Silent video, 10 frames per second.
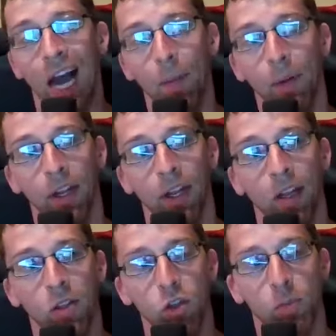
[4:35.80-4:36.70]
I'm going
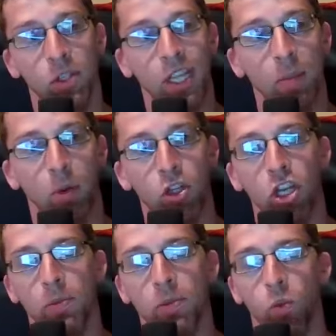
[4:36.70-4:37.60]
to superset
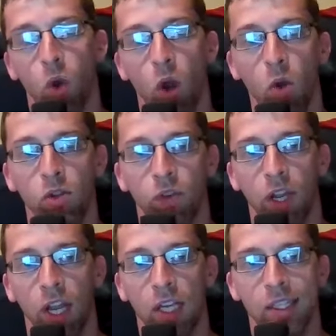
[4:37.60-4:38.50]
push-ups and rows for
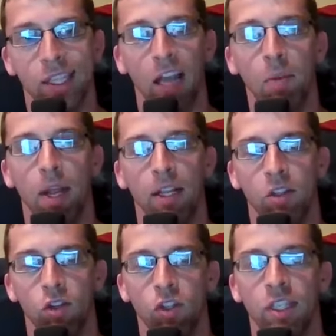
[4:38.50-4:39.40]
the next 10
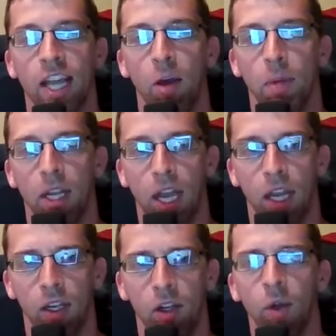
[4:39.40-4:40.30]
minutes and just see how many
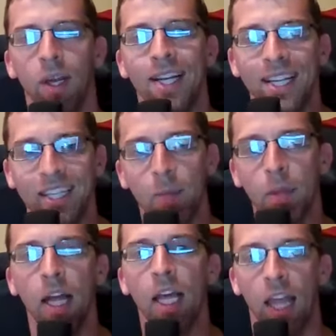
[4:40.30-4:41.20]
I can do.
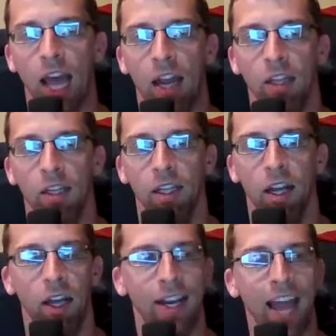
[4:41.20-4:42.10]
Something like that.
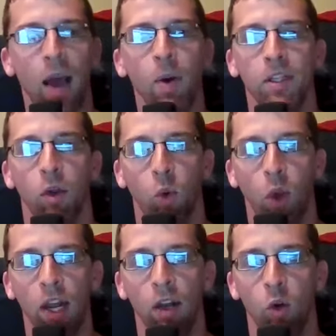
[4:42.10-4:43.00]
Now is a
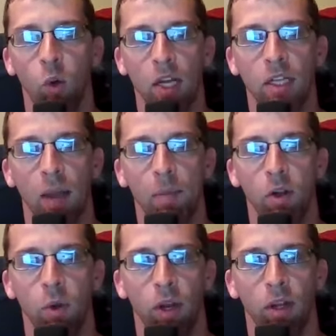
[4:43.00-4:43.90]
great, great time to
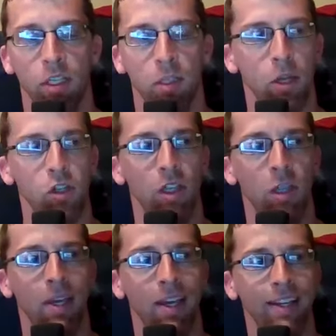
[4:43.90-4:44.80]
do it, especially
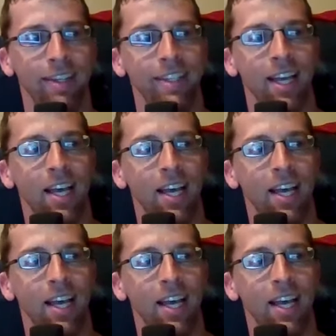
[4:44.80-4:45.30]
because,